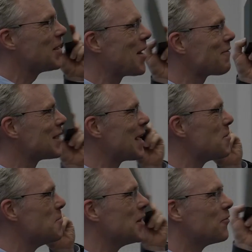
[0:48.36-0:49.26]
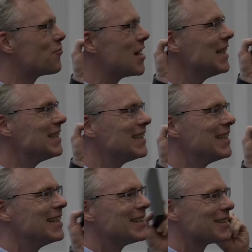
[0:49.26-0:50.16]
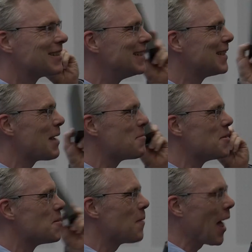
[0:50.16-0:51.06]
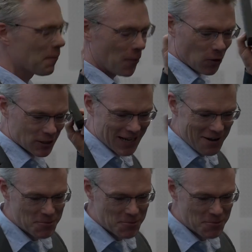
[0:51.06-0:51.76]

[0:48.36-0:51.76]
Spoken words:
You don't have to keep them in the fridge, you just need to keep them in a black box, and